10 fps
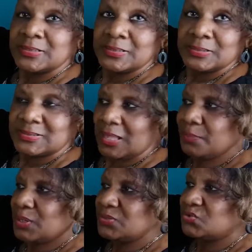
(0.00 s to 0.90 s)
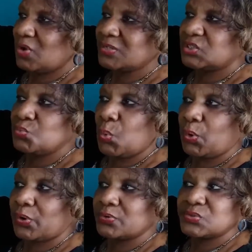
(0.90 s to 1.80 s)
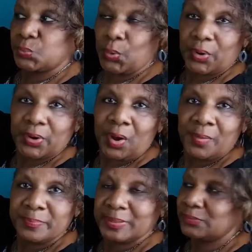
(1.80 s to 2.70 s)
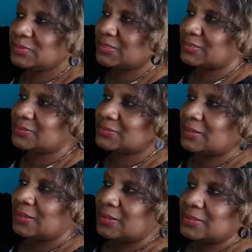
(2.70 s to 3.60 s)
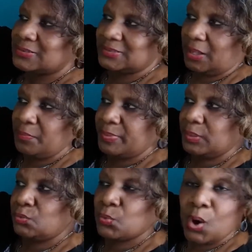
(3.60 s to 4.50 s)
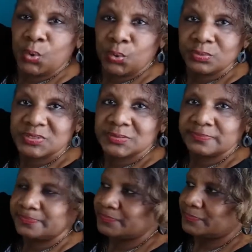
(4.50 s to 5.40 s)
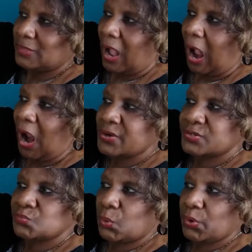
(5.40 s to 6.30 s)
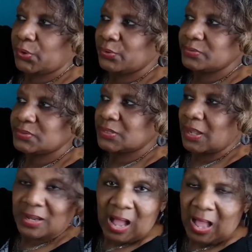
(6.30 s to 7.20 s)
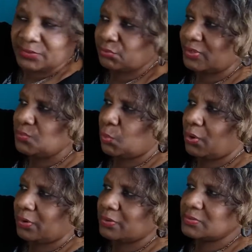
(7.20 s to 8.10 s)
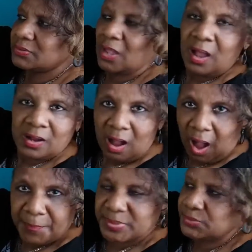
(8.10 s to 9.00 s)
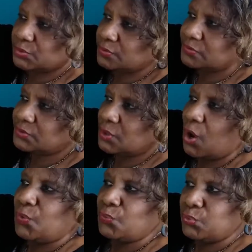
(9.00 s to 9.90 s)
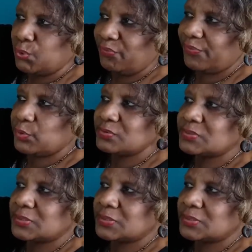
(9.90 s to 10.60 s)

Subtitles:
Some construction workers work on buildings. Some build roads. Iron workers, concrete workers, carpenters, roofers,